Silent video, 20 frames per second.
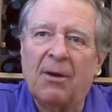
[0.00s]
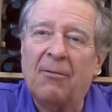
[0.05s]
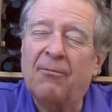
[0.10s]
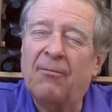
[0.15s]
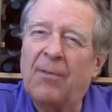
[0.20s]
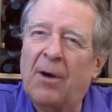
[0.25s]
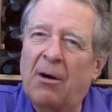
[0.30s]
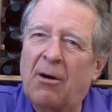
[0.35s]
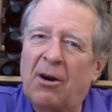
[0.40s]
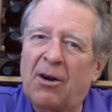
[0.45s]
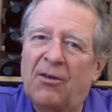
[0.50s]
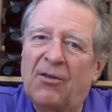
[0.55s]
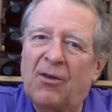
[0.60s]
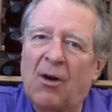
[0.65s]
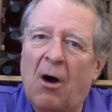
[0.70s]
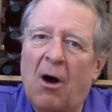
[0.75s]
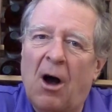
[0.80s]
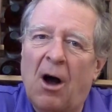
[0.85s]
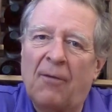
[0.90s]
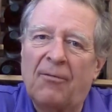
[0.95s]
very
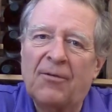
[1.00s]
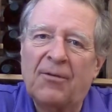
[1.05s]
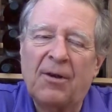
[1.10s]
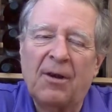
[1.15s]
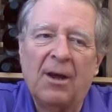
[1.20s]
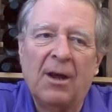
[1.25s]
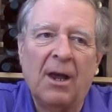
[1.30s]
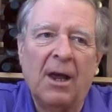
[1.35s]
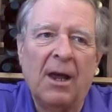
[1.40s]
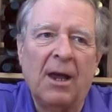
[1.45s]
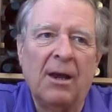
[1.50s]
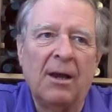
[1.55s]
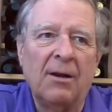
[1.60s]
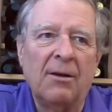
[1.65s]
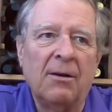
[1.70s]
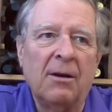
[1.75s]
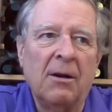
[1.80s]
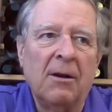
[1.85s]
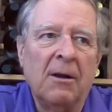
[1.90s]
soft, and